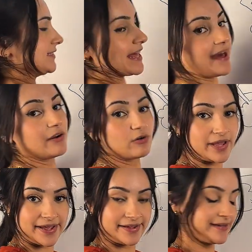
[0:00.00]
that,
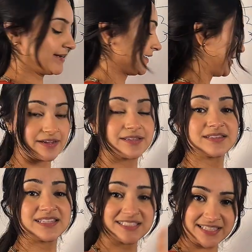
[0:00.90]
okay?
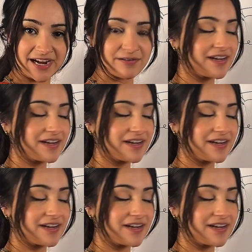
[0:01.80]
This guy right